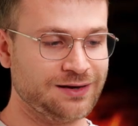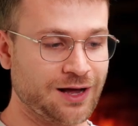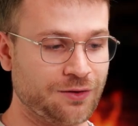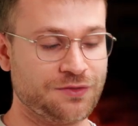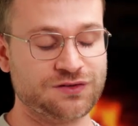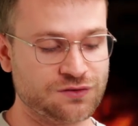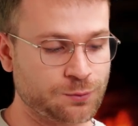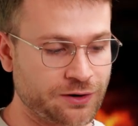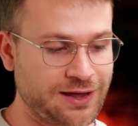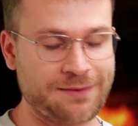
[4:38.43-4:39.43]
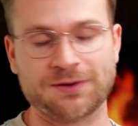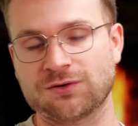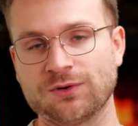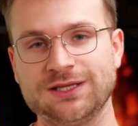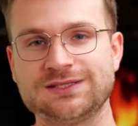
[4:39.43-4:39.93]
Now, this is where CapCut
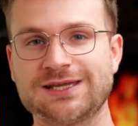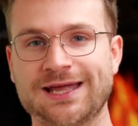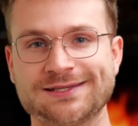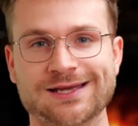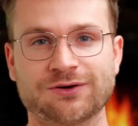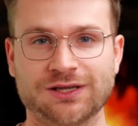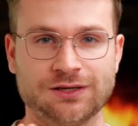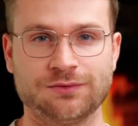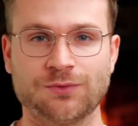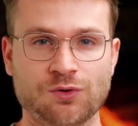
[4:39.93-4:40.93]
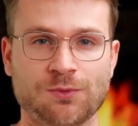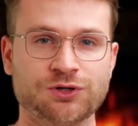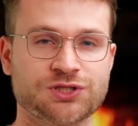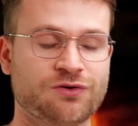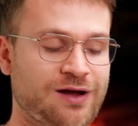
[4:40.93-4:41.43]
really stands out in your
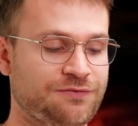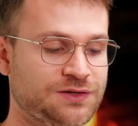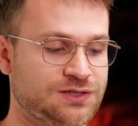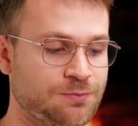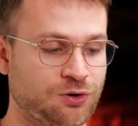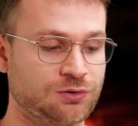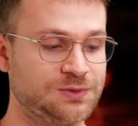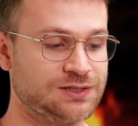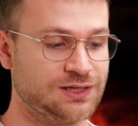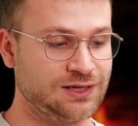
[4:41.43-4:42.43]
motion graphics department.